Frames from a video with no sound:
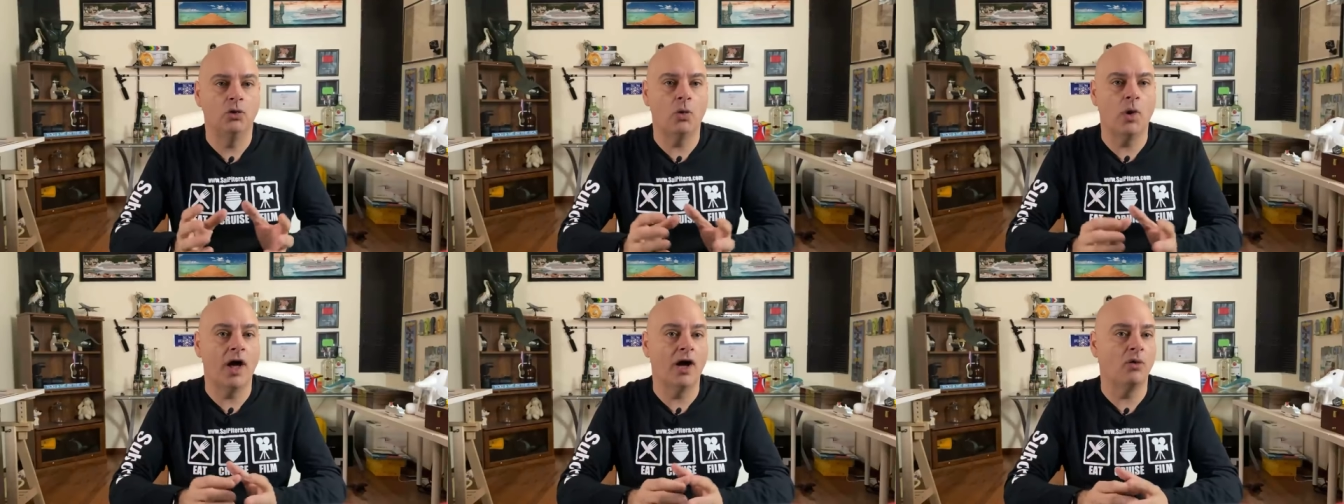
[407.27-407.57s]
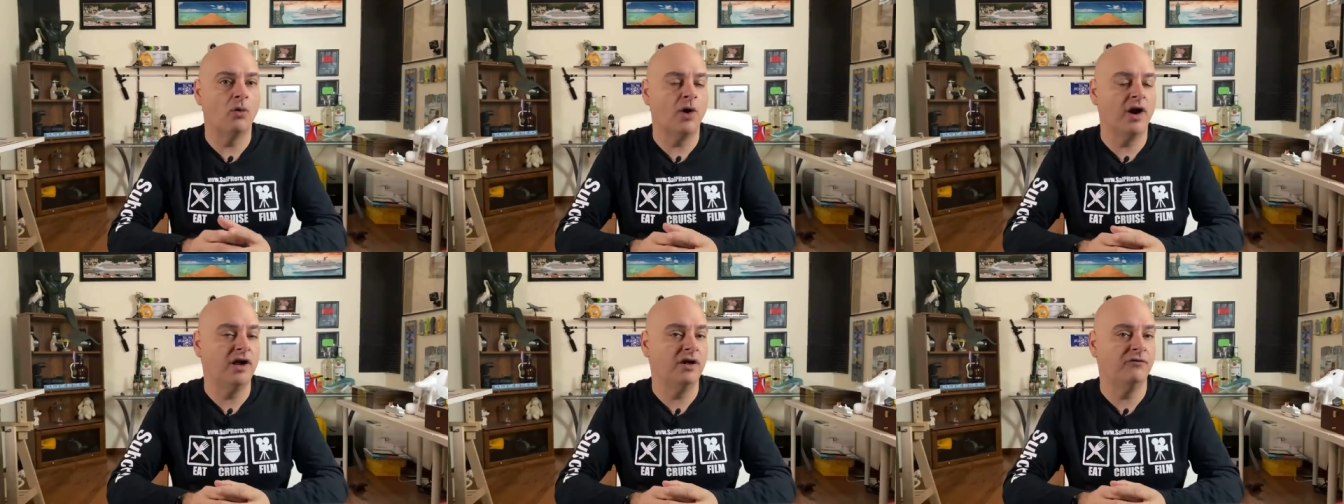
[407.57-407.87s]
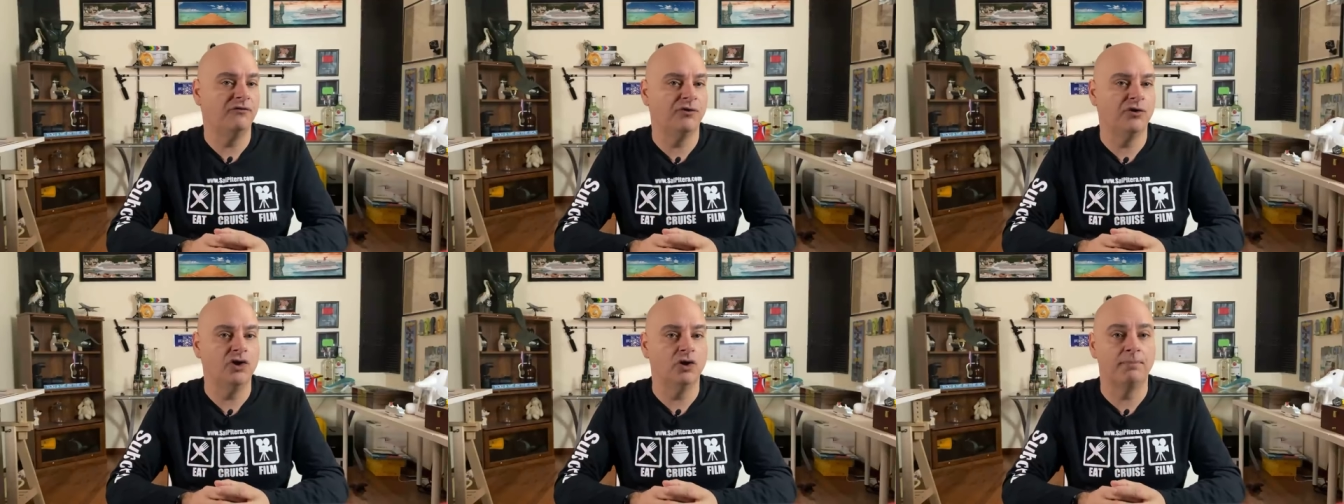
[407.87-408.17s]
while
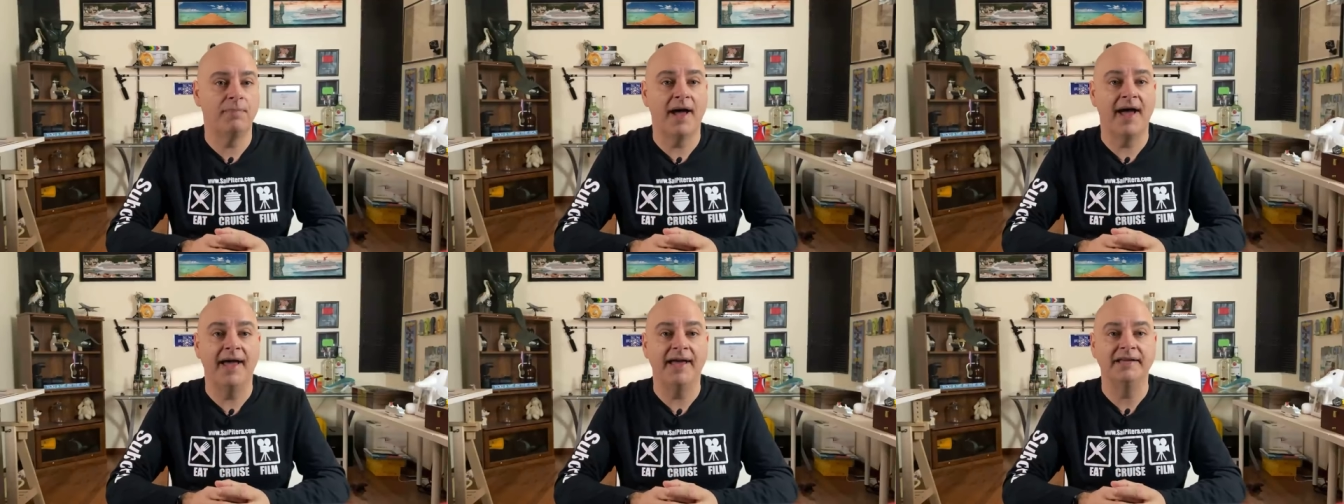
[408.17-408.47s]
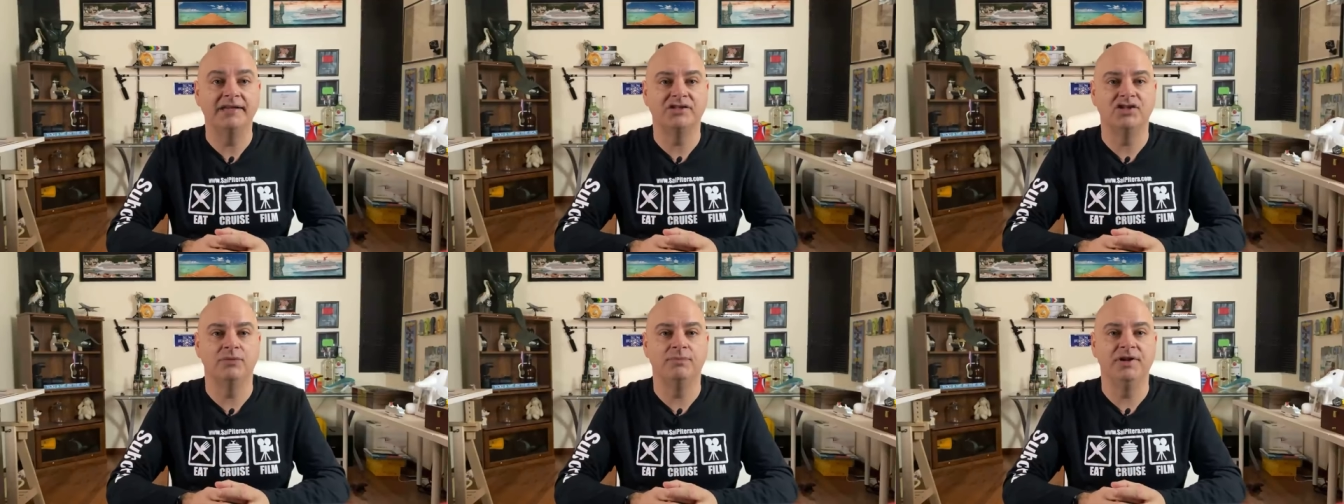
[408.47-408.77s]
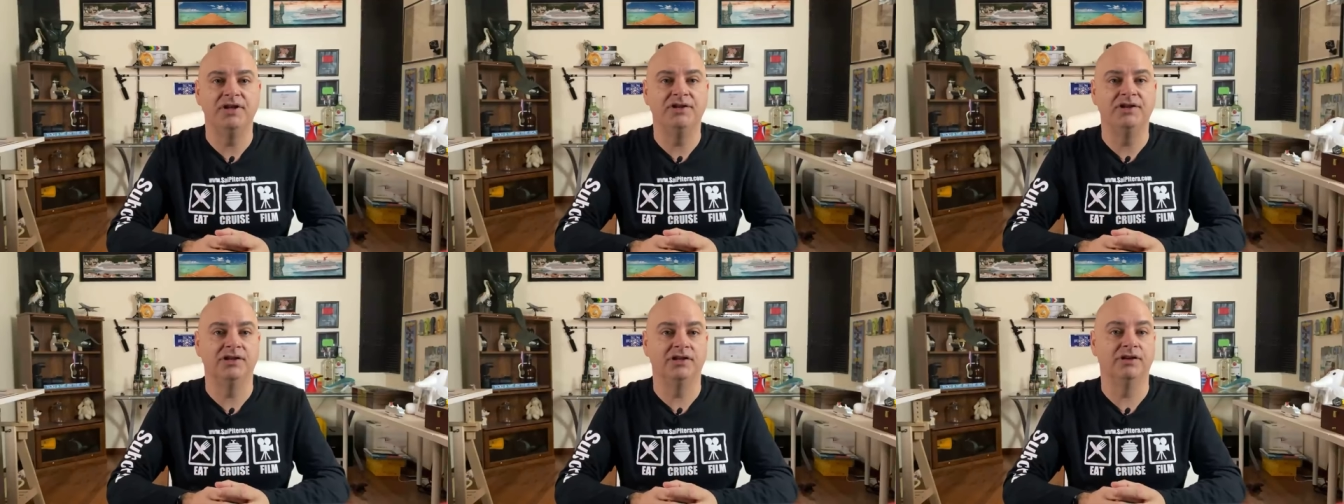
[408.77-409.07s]
waiting for your bags to
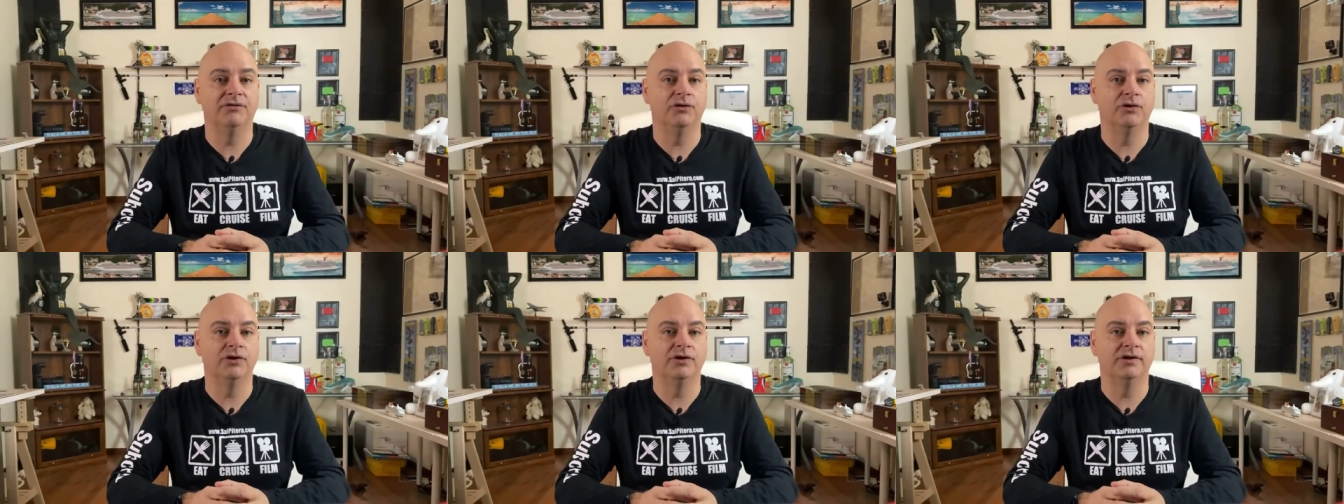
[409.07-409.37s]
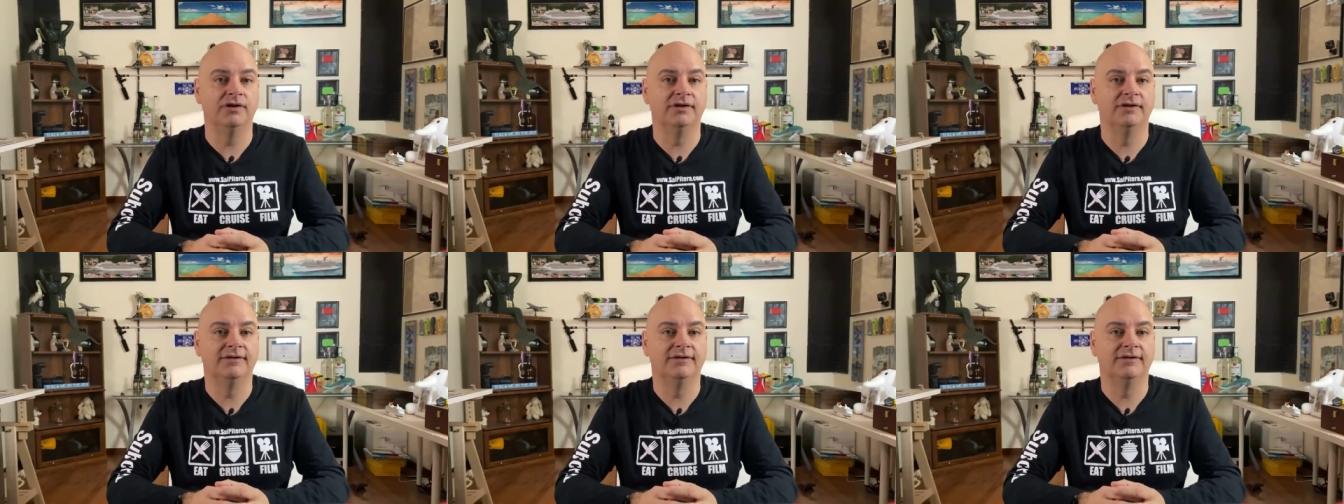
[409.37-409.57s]
be delivered.